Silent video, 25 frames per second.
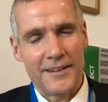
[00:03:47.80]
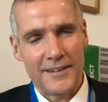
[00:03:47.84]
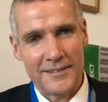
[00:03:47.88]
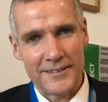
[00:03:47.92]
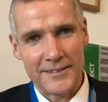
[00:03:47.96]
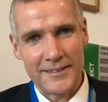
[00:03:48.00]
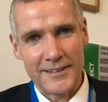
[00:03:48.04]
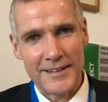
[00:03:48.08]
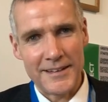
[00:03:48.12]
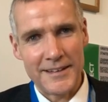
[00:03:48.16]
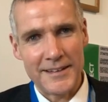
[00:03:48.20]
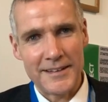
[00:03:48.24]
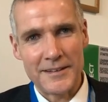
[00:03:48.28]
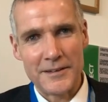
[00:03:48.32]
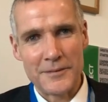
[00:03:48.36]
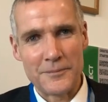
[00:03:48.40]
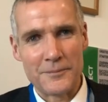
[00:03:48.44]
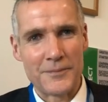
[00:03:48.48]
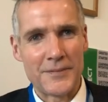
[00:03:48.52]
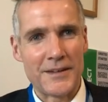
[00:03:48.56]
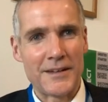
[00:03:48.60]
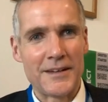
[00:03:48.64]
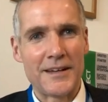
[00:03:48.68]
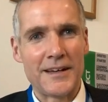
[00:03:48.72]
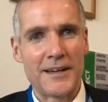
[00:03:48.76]
the
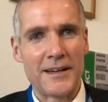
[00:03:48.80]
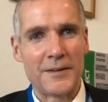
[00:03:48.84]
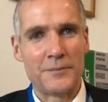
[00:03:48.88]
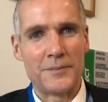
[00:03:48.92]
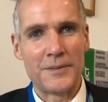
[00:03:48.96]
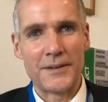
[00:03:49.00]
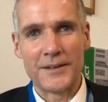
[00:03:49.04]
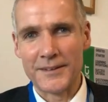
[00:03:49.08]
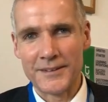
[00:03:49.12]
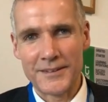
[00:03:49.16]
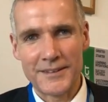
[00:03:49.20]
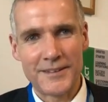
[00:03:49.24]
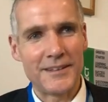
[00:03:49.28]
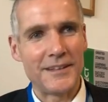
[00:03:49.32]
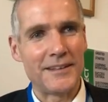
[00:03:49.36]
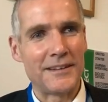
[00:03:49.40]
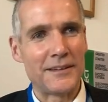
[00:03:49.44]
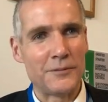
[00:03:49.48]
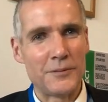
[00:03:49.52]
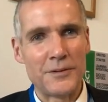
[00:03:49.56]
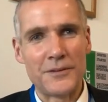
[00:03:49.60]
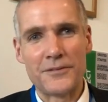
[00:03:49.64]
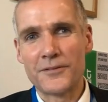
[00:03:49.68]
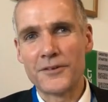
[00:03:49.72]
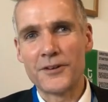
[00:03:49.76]
ability
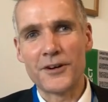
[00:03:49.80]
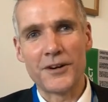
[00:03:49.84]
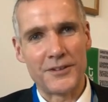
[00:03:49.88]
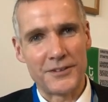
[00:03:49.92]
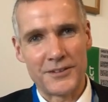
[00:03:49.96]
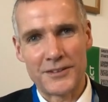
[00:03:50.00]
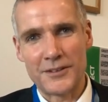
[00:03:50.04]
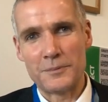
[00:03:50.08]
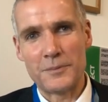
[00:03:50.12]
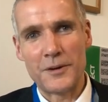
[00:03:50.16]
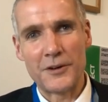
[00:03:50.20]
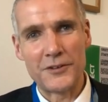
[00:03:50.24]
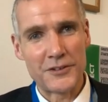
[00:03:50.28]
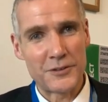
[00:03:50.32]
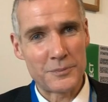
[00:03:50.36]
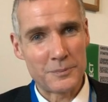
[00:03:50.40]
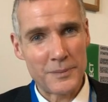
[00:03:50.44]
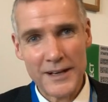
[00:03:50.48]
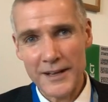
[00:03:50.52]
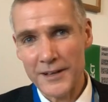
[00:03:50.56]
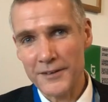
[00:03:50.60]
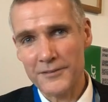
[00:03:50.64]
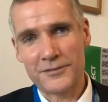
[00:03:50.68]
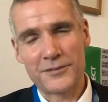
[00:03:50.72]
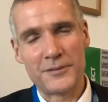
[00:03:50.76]
that we've got to bounce
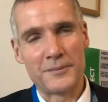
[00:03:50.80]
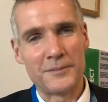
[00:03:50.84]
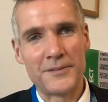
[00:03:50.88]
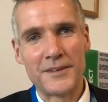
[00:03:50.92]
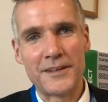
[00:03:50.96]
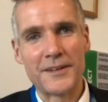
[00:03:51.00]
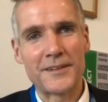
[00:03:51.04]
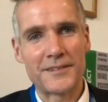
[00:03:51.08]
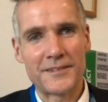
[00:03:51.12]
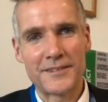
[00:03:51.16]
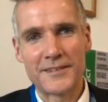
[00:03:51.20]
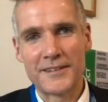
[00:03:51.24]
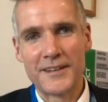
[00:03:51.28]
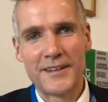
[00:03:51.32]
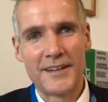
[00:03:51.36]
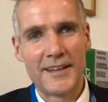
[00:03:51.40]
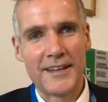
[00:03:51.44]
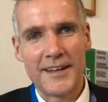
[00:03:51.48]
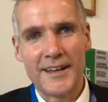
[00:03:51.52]
back from this,